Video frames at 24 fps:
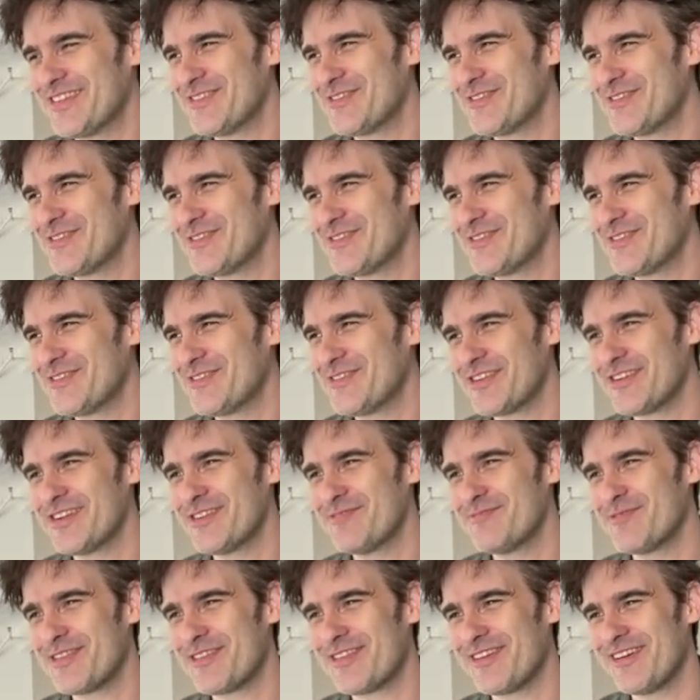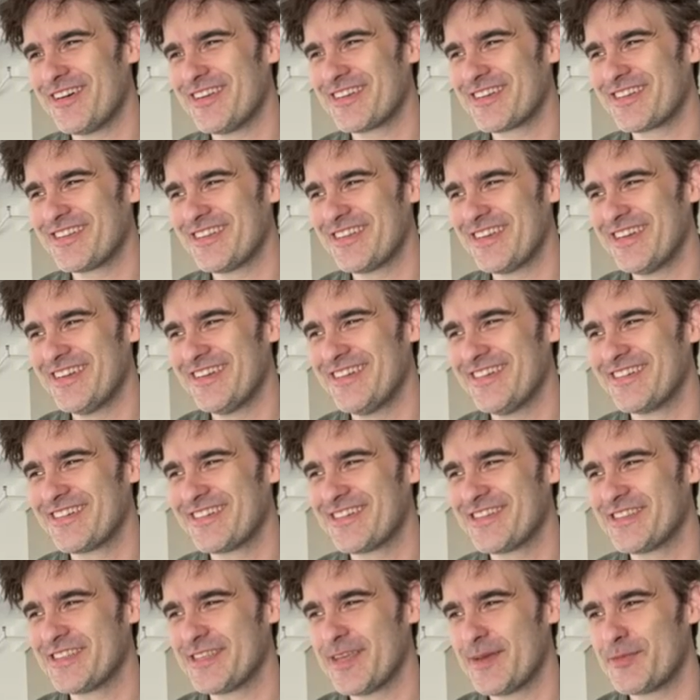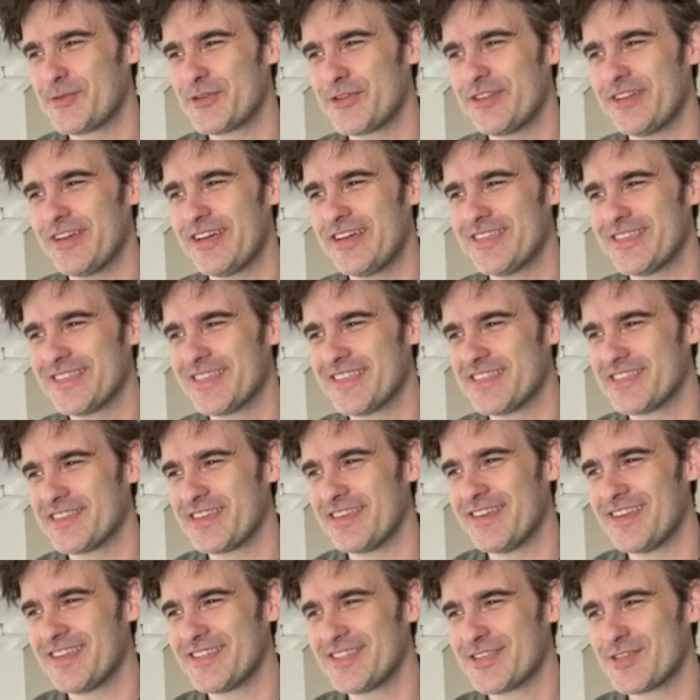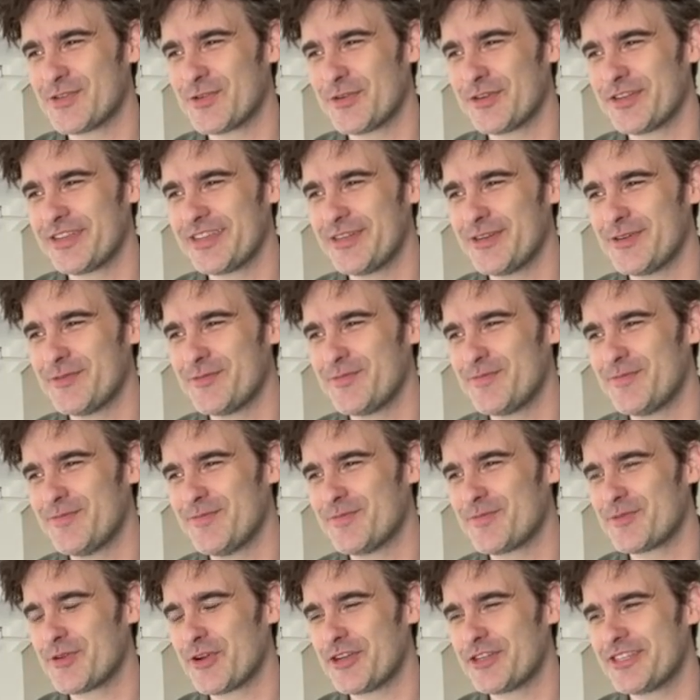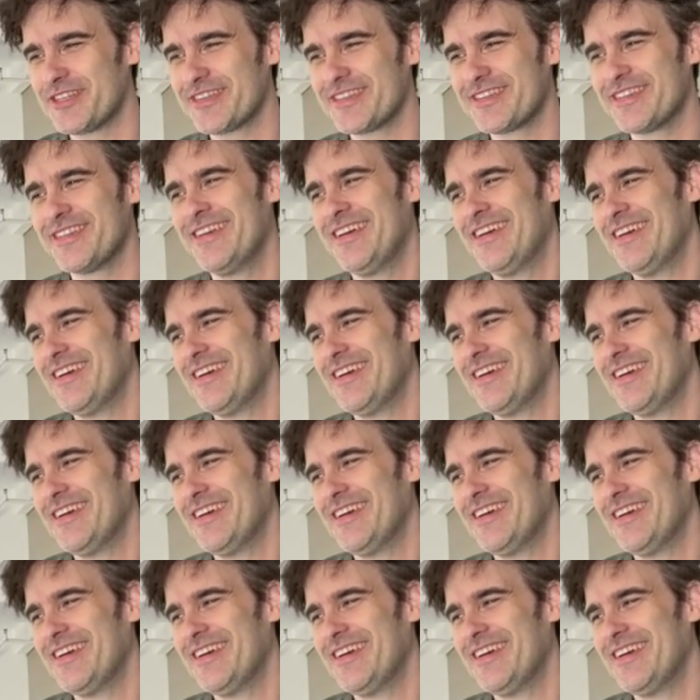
was all very methodically conceptualized as a 20-year project.